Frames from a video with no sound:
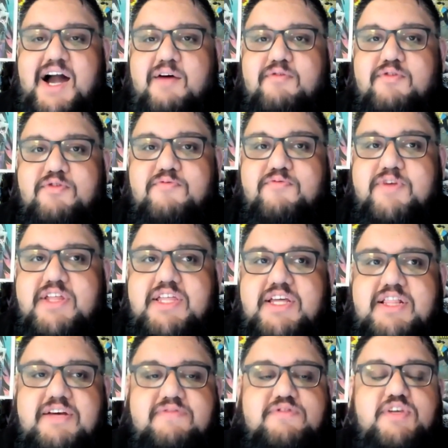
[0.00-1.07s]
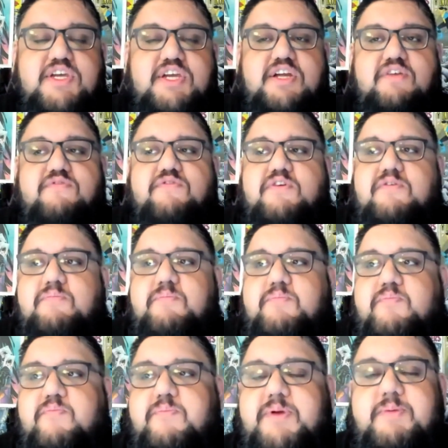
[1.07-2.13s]
would really love to hear
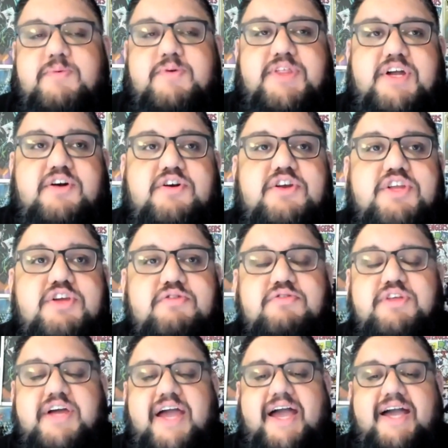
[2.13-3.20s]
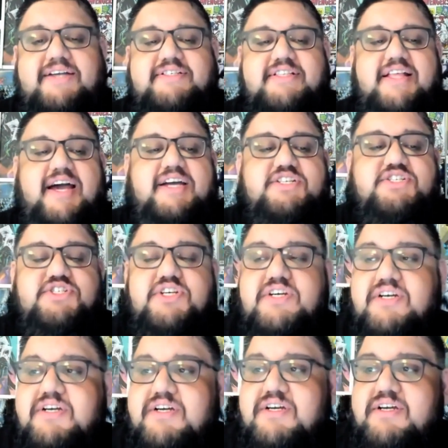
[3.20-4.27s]
from people that are new to the Hack/Slash
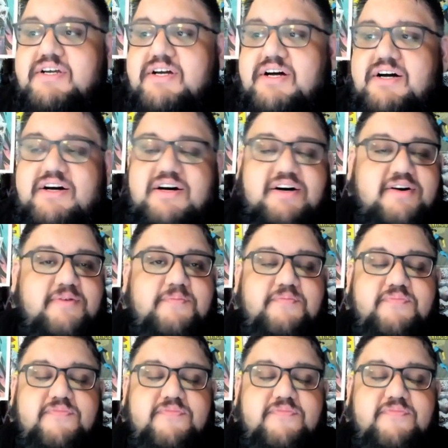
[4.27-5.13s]
the